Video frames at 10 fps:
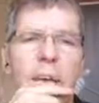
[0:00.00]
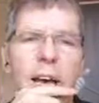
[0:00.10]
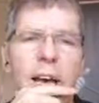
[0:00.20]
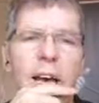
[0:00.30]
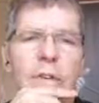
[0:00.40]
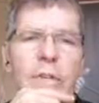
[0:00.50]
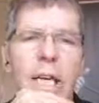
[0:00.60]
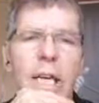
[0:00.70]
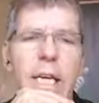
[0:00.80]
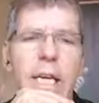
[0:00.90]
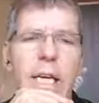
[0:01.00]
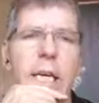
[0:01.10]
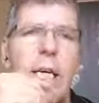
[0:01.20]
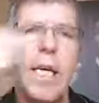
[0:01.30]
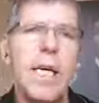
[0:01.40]
have here.
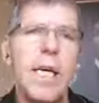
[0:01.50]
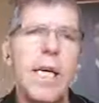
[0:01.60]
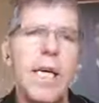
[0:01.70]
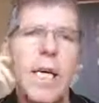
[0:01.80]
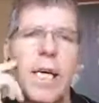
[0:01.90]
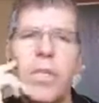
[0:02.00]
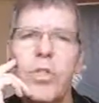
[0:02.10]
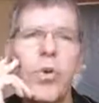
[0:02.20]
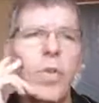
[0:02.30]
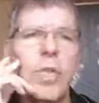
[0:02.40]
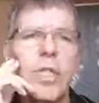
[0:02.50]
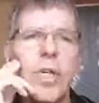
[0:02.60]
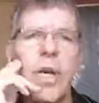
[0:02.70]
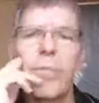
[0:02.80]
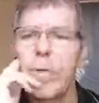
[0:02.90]

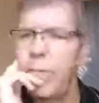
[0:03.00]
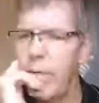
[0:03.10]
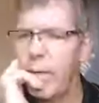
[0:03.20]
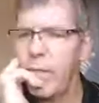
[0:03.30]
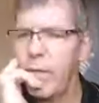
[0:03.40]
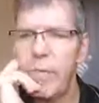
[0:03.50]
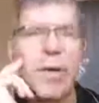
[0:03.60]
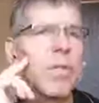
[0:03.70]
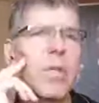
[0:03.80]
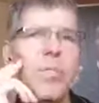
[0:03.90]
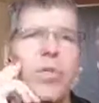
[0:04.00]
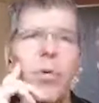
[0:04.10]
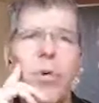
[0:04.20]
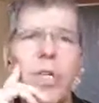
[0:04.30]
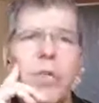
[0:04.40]
Stories. I'm having some
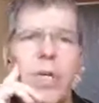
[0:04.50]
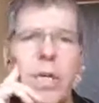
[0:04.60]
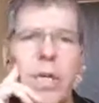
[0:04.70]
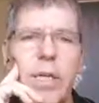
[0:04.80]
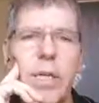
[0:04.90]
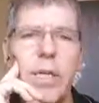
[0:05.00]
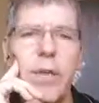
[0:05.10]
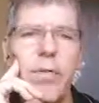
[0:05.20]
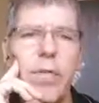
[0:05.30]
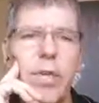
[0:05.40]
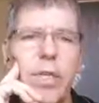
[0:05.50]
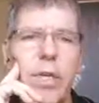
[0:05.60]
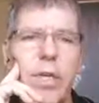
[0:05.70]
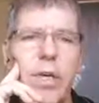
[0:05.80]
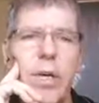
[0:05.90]
stories as well, and of course
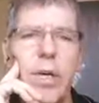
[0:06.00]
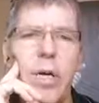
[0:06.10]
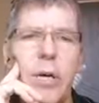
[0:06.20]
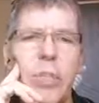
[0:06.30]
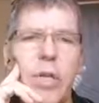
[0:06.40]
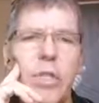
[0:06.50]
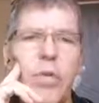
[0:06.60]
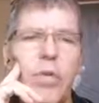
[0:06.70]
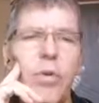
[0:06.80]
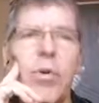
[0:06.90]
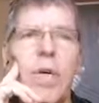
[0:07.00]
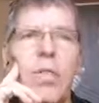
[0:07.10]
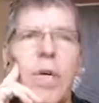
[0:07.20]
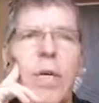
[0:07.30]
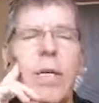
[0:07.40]
a personal story
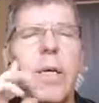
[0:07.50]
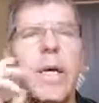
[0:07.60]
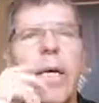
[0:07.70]
as well.